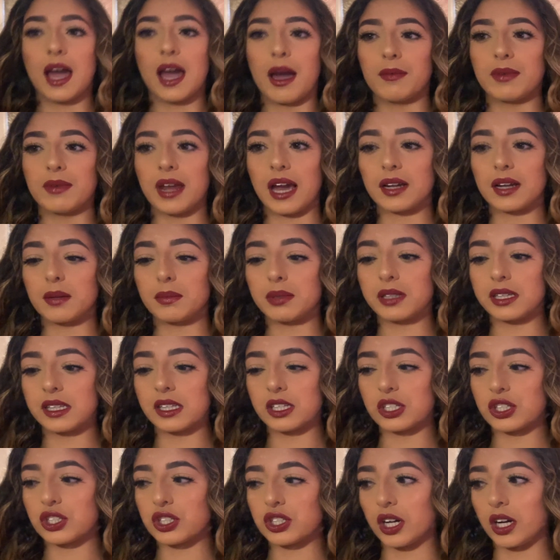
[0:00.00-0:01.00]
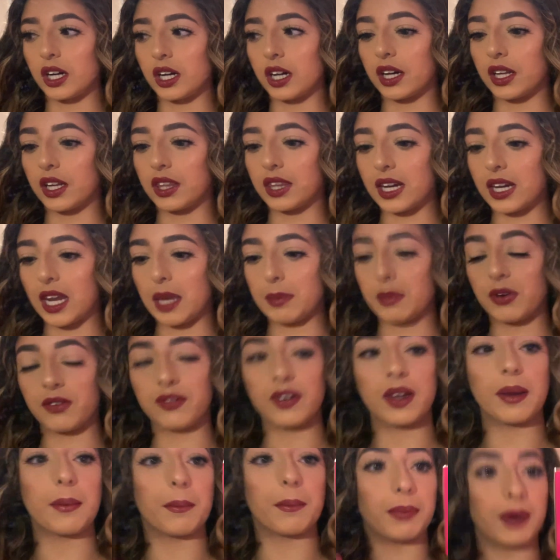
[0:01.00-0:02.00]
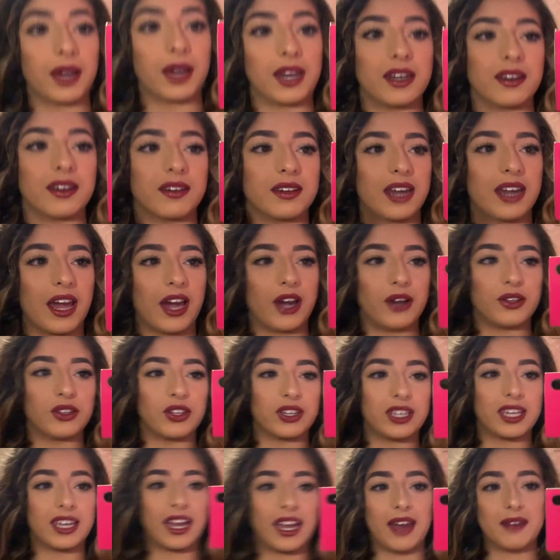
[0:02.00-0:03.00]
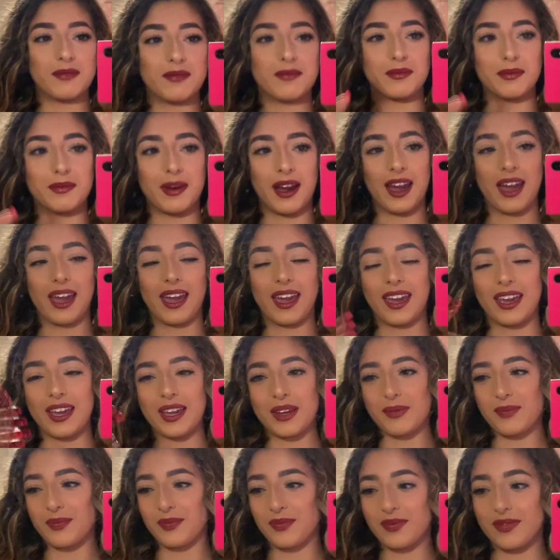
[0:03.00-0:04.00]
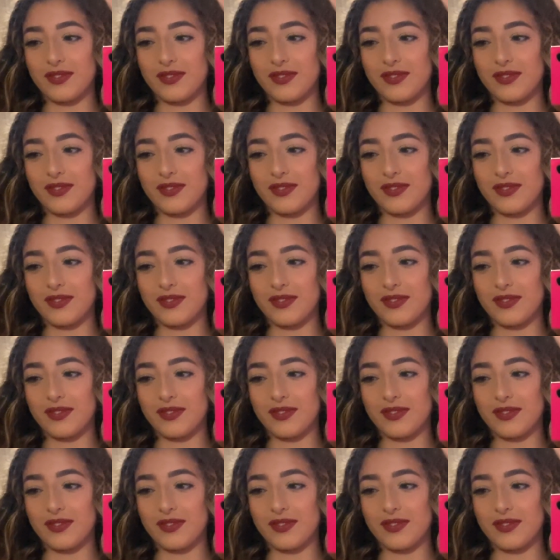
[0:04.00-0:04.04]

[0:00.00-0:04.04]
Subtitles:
I'm not completely sure the name of it, but now looking at my